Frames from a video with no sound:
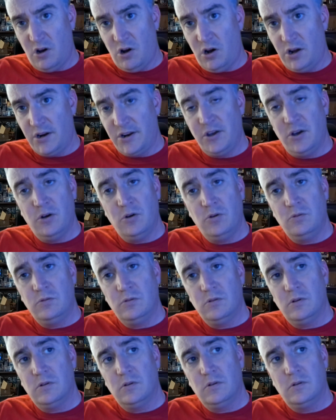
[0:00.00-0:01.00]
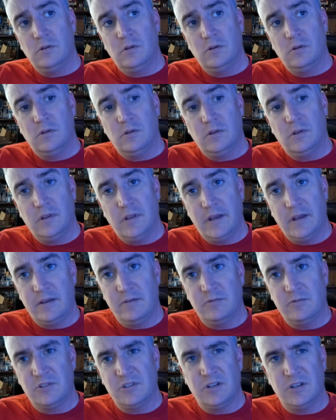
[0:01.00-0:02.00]
audio, like it
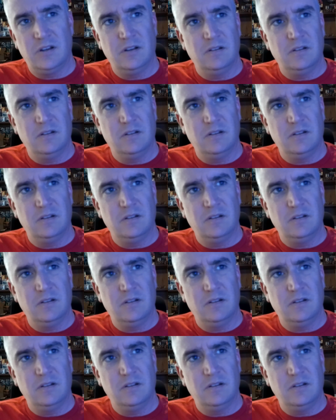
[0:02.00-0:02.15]
was